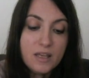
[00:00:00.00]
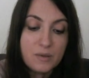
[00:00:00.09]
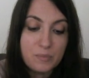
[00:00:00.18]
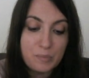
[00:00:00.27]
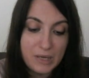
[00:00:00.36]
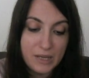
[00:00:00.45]

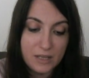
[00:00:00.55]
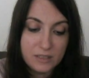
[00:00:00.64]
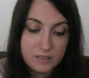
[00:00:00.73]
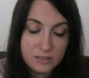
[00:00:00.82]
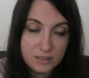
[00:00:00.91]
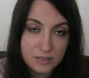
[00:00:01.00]

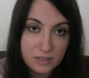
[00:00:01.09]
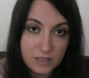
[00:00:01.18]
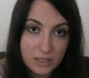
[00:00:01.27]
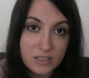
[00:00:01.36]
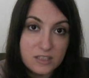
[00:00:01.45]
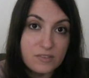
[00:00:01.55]
But
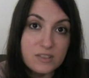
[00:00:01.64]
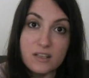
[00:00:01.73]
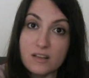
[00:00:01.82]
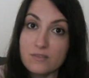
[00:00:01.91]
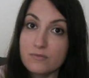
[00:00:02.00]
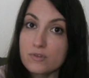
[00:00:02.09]
here in
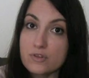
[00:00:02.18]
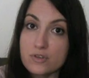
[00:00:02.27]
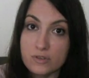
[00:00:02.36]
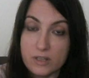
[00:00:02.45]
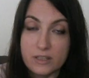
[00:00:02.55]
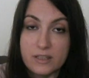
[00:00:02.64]
Switzerland, for
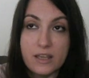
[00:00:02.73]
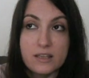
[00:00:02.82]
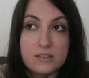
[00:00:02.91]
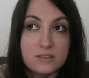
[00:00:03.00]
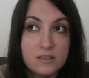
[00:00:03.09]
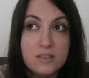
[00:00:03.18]
sure, it
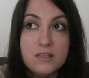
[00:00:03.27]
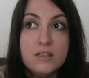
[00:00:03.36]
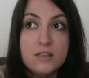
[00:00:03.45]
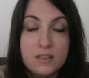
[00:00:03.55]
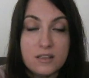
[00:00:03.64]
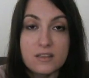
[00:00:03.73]
takes.
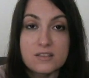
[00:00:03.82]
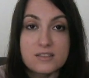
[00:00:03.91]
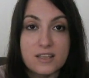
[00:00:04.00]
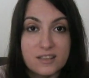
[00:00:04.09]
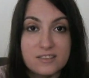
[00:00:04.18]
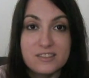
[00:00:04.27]
The
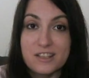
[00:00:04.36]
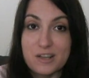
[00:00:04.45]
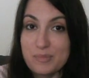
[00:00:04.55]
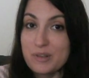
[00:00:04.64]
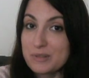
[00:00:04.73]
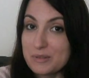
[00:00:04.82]
second year
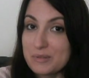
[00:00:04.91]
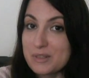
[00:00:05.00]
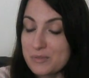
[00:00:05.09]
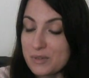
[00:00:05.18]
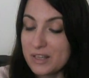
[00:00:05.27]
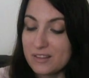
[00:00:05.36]
appointment
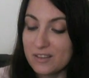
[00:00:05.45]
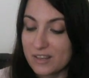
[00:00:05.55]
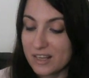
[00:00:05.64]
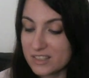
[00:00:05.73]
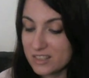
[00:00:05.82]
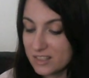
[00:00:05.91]
was quite
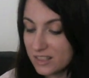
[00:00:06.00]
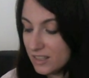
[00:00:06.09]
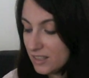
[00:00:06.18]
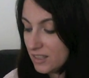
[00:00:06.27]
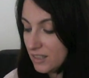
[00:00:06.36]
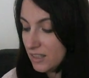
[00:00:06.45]
long, actually.
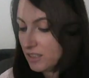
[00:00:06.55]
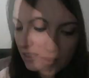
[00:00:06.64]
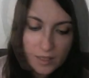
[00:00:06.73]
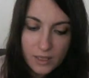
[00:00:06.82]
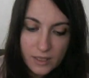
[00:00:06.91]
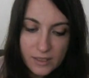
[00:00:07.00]

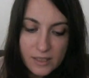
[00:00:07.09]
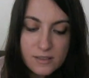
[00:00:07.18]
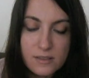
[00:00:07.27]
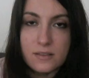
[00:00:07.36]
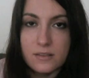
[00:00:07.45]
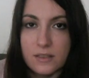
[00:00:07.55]
The
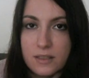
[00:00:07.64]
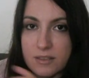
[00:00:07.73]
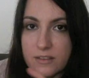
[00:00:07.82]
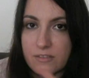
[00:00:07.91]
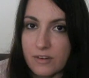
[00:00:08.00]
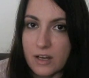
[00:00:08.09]
test
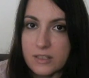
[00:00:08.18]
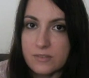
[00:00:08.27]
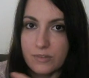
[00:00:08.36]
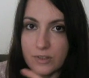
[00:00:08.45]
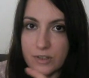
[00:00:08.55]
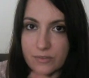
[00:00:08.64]
identifies
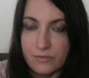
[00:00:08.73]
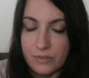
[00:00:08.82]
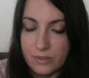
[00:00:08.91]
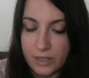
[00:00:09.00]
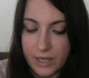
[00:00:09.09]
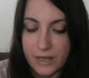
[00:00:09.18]
four
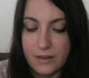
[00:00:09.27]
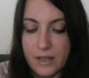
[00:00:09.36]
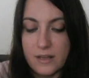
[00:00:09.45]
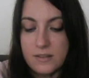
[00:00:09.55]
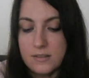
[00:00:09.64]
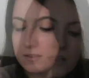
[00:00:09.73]

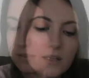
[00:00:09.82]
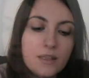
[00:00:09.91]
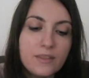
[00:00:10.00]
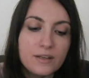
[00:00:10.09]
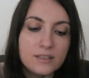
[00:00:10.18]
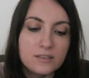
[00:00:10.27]
areas.
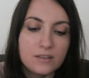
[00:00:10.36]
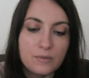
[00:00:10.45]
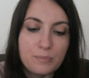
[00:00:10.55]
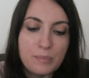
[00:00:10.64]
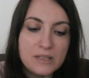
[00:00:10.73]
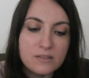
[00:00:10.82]
There is
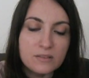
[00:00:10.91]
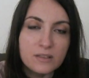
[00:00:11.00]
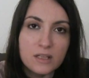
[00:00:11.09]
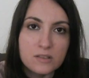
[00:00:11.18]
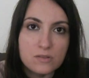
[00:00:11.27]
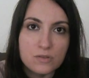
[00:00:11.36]
the
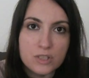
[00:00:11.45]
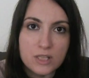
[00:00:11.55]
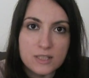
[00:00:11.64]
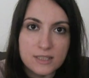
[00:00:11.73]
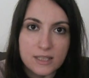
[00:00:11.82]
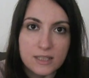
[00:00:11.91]
personal and
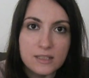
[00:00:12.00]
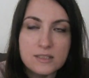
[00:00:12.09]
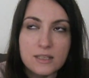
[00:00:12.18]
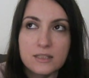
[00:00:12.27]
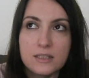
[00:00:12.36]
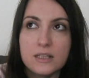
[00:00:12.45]
social skills,
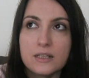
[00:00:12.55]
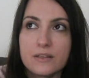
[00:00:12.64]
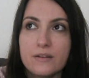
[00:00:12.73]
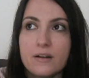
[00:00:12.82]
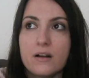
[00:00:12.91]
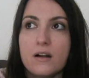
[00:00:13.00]
and here
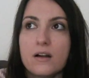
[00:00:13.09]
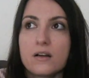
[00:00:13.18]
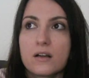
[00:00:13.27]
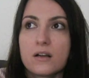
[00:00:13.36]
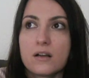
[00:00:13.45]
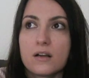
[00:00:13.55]
there are
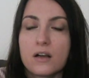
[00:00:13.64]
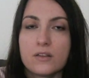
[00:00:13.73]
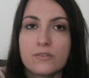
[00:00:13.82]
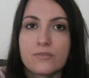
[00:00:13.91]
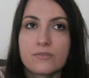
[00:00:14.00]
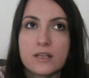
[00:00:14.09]

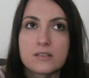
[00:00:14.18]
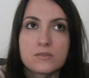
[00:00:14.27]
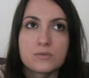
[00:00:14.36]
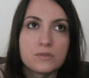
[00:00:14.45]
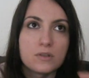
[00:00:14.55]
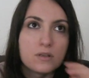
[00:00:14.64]
kind of
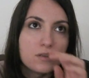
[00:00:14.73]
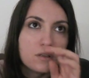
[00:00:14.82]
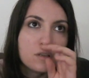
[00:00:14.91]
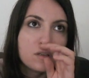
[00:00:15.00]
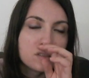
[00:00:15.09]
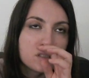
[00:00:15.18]
tests
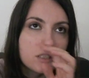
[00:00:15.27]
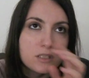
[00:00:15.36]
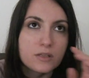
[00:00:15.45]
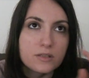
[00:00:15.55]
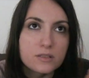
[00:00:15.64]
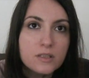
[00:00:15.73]
such
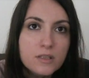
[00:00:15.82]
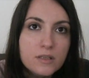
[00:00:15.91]
as